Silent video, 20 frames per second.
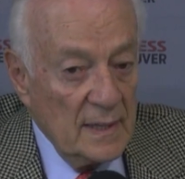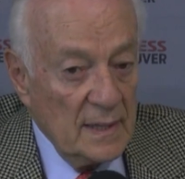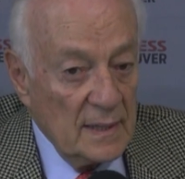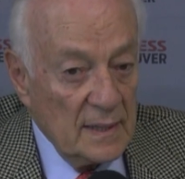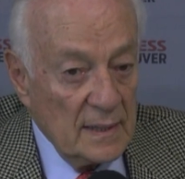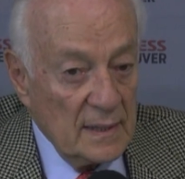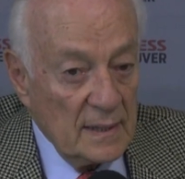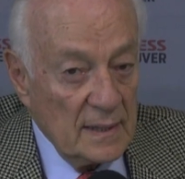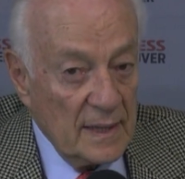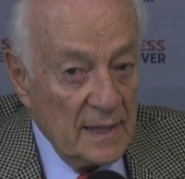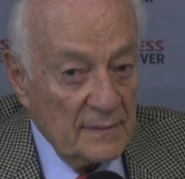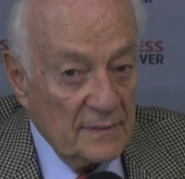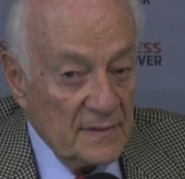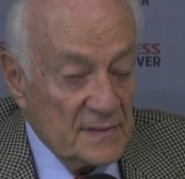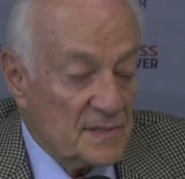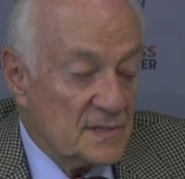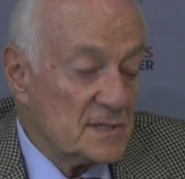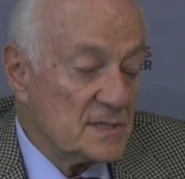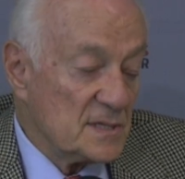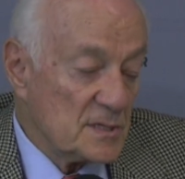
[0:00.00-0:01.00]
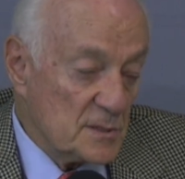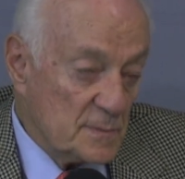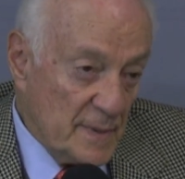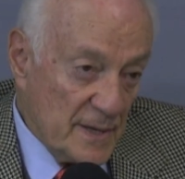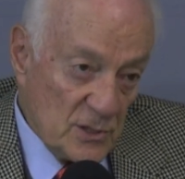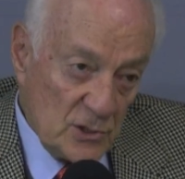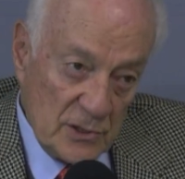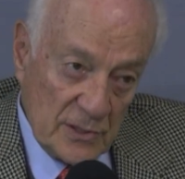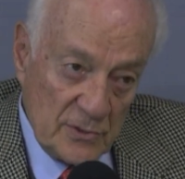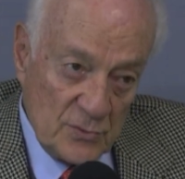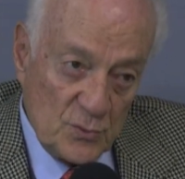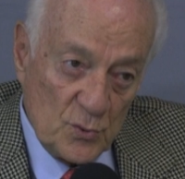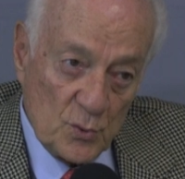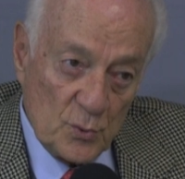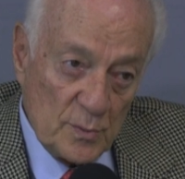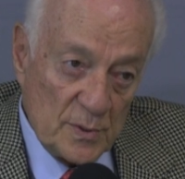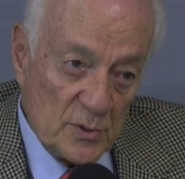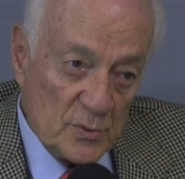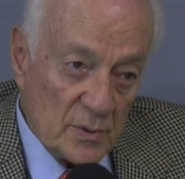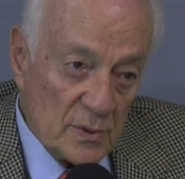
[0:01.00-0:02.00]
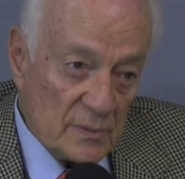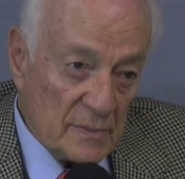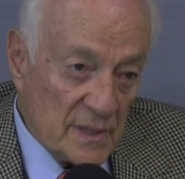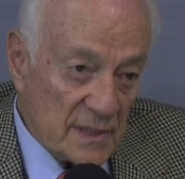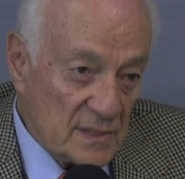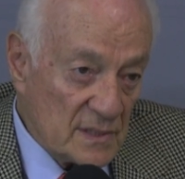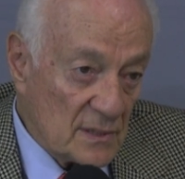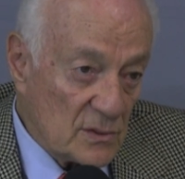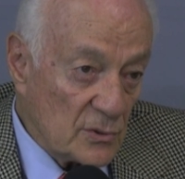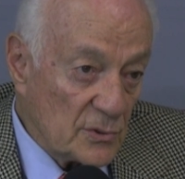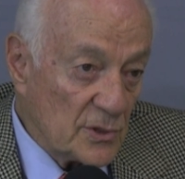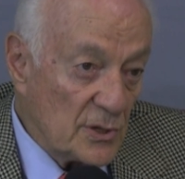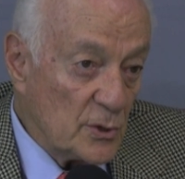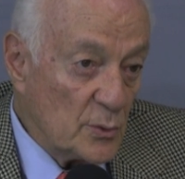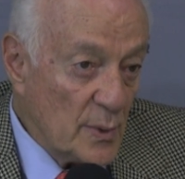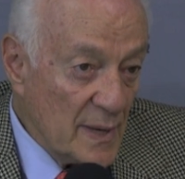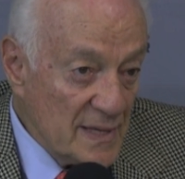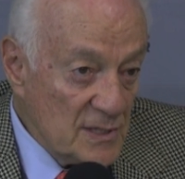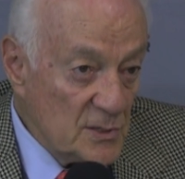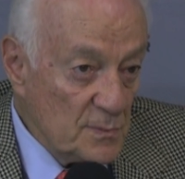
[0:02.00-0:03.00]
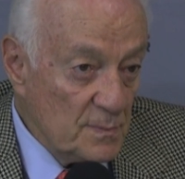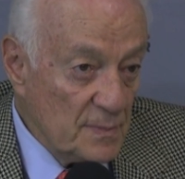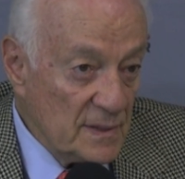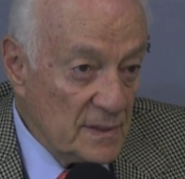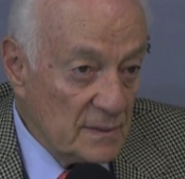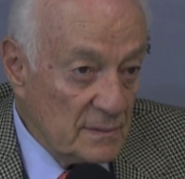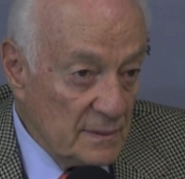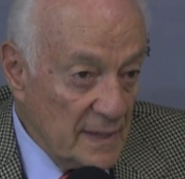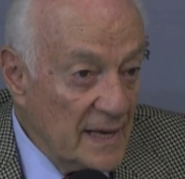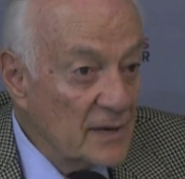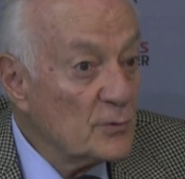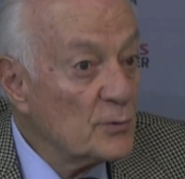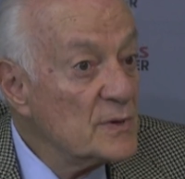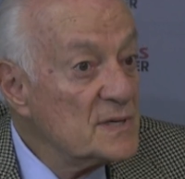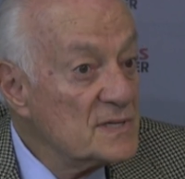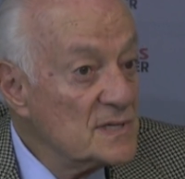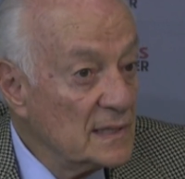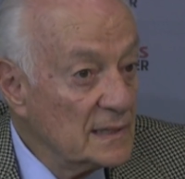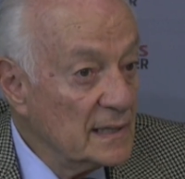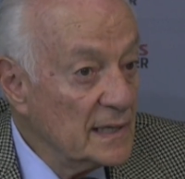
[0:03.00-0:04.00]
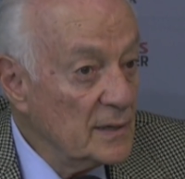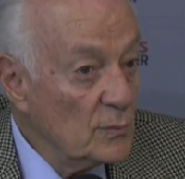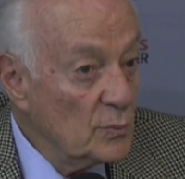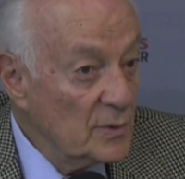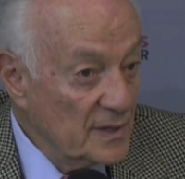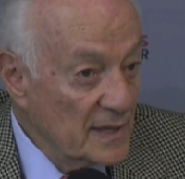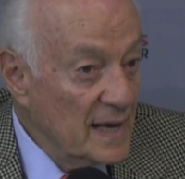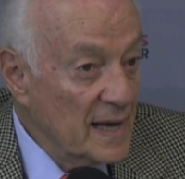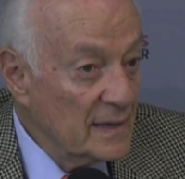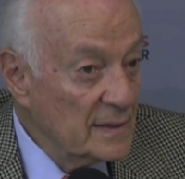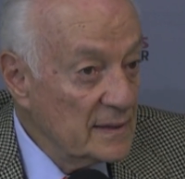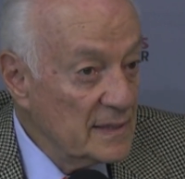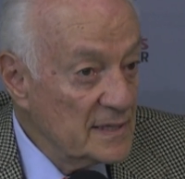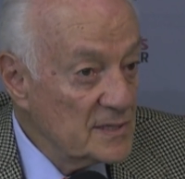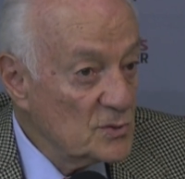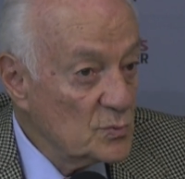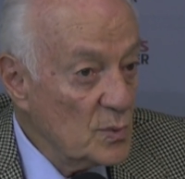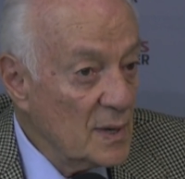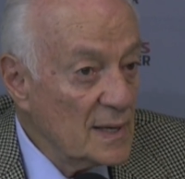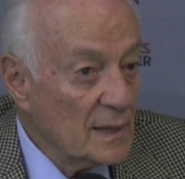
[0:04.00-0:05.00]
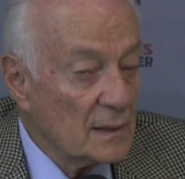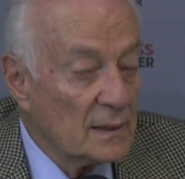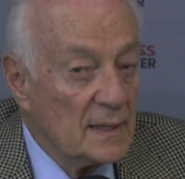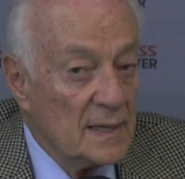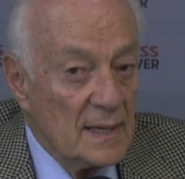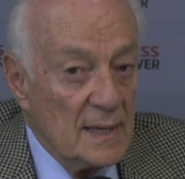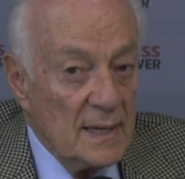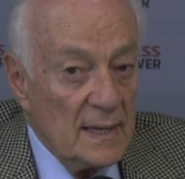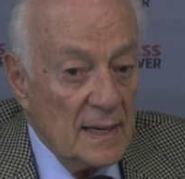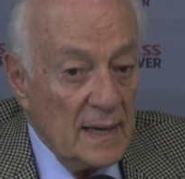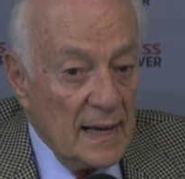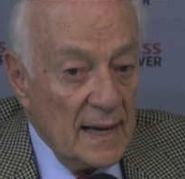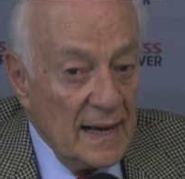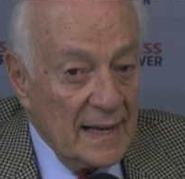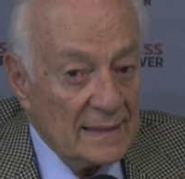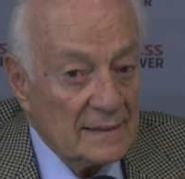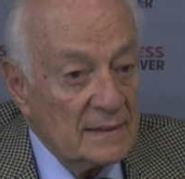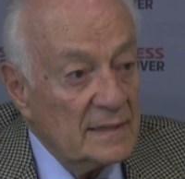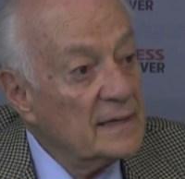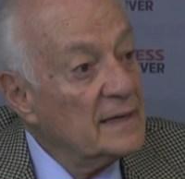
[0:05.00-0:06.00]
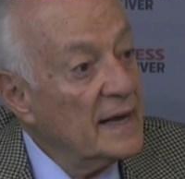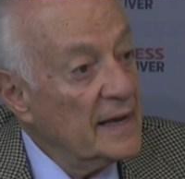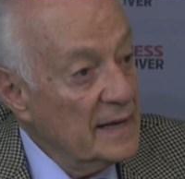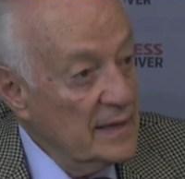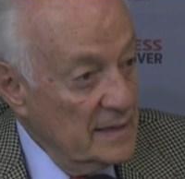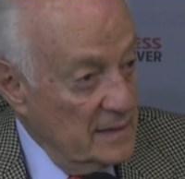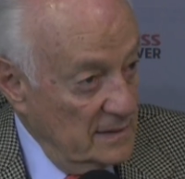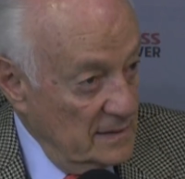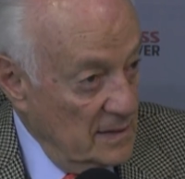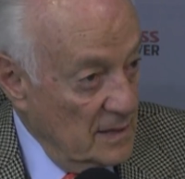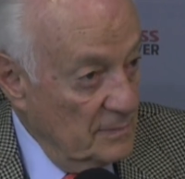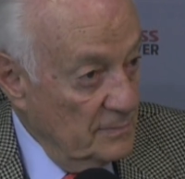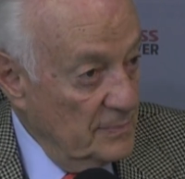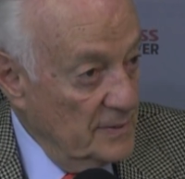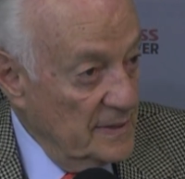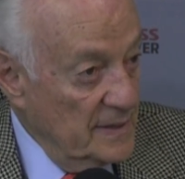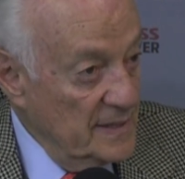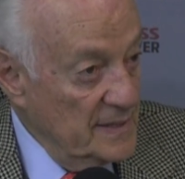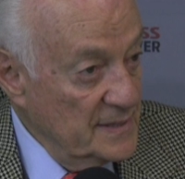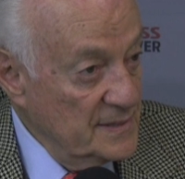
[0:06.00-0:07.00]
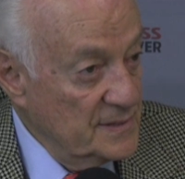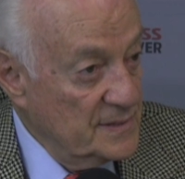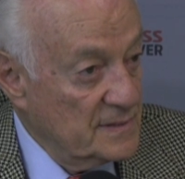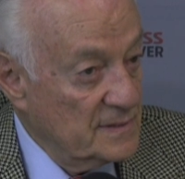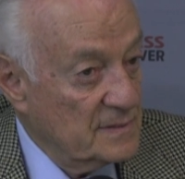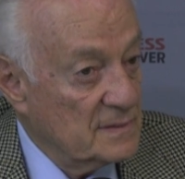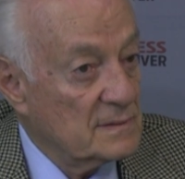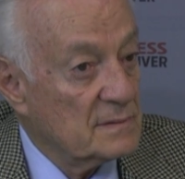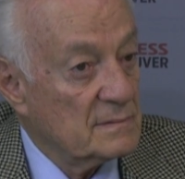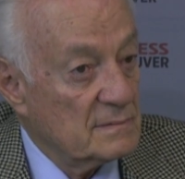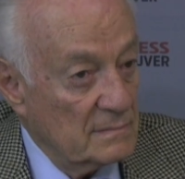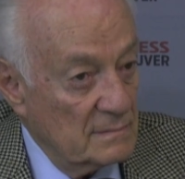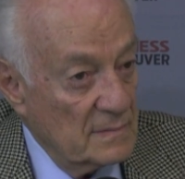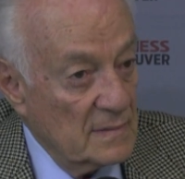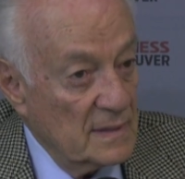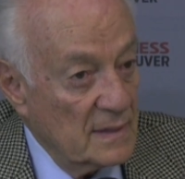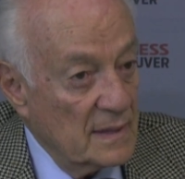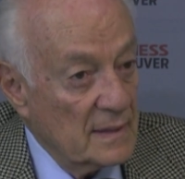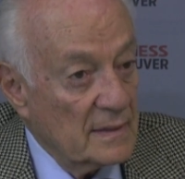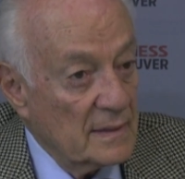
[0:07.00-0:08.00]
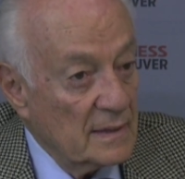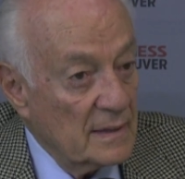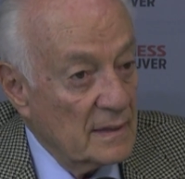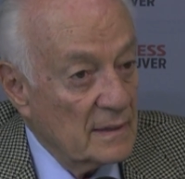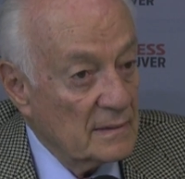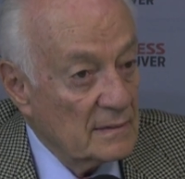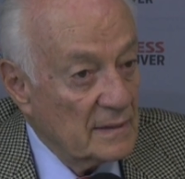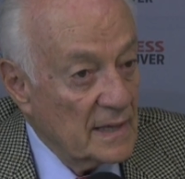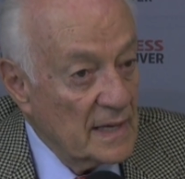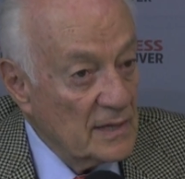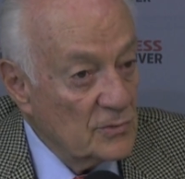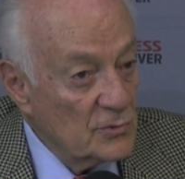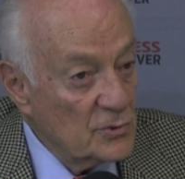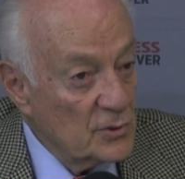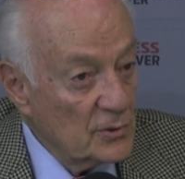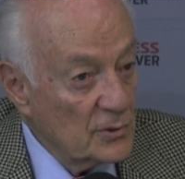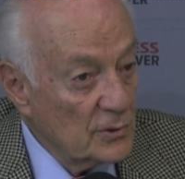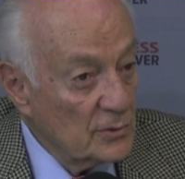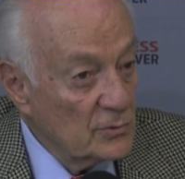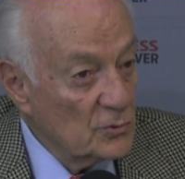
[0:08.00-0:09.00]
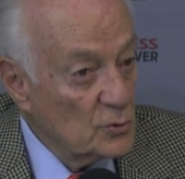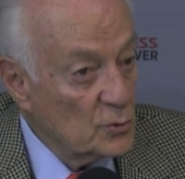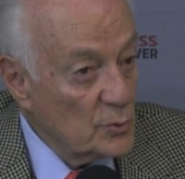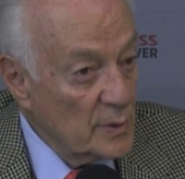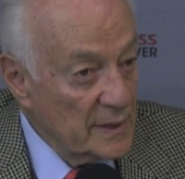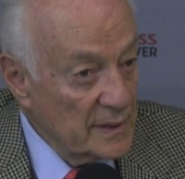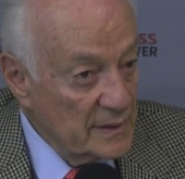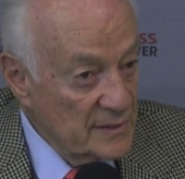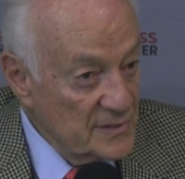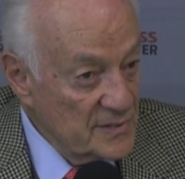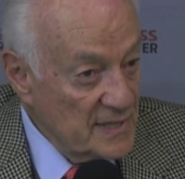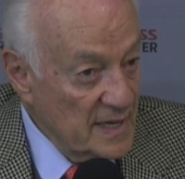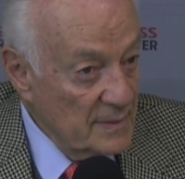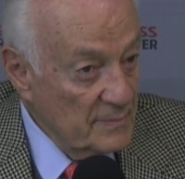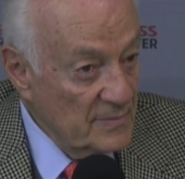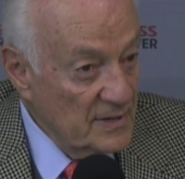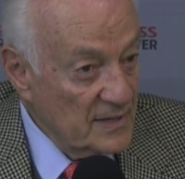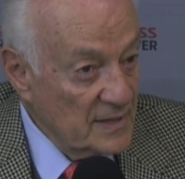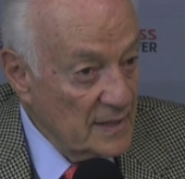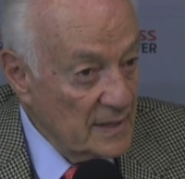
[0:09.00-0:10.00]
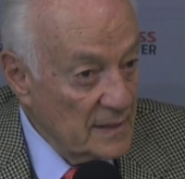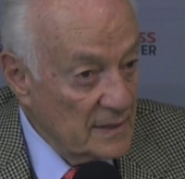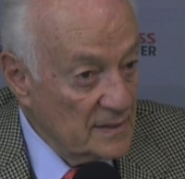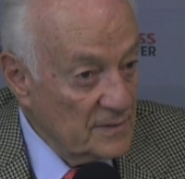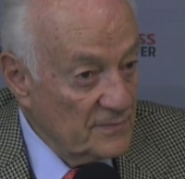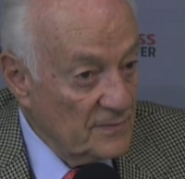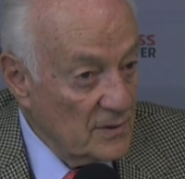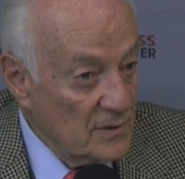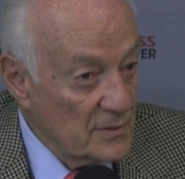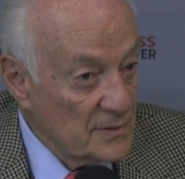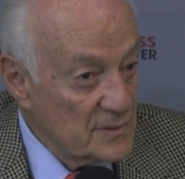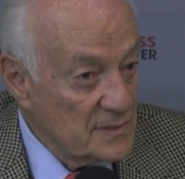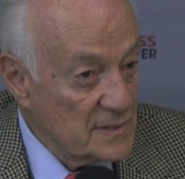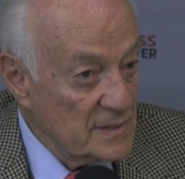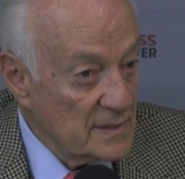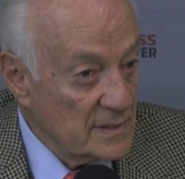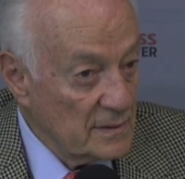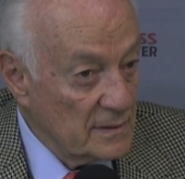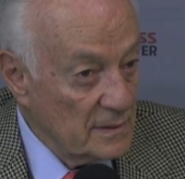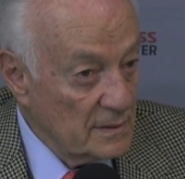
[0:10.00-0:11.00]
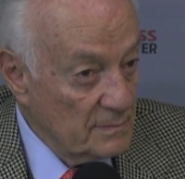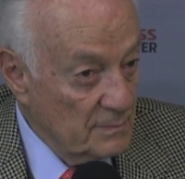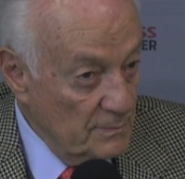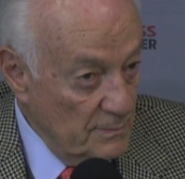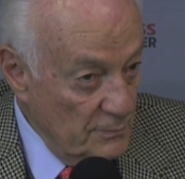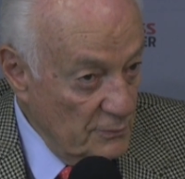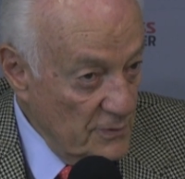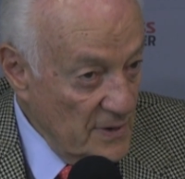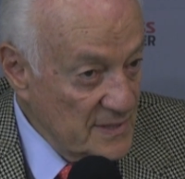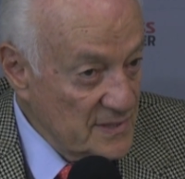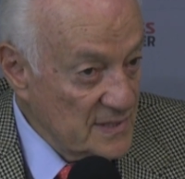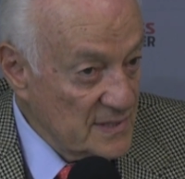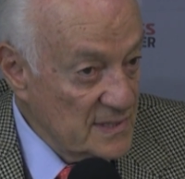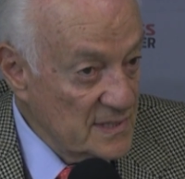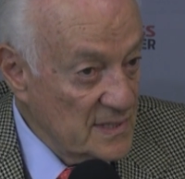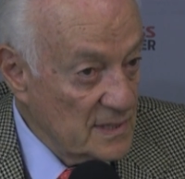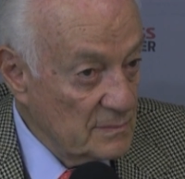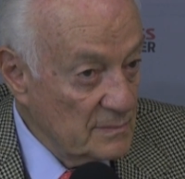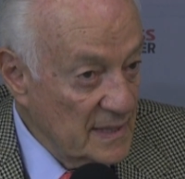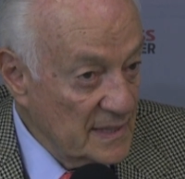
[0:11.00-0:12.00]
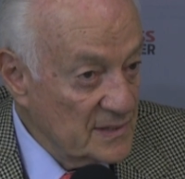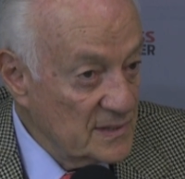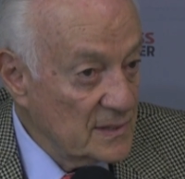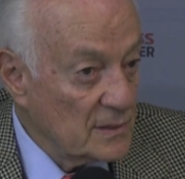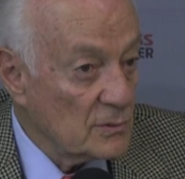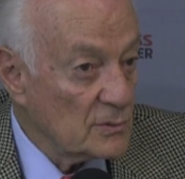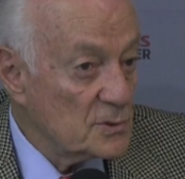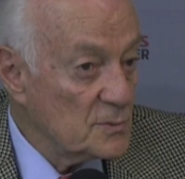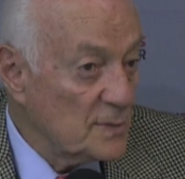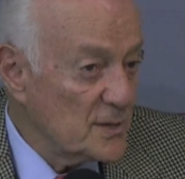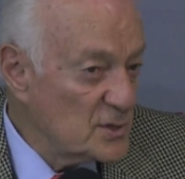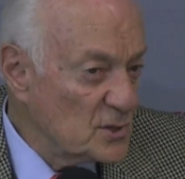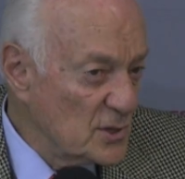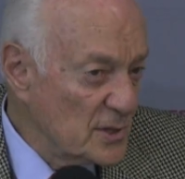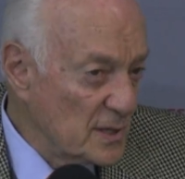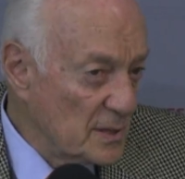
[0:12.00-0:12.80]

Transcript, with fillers: And this is especially true between Mexico and the U.S., but increasingly with Canada as well. And Canadian companies, in turn, doing the same thing as far as their presence in Mexico, especially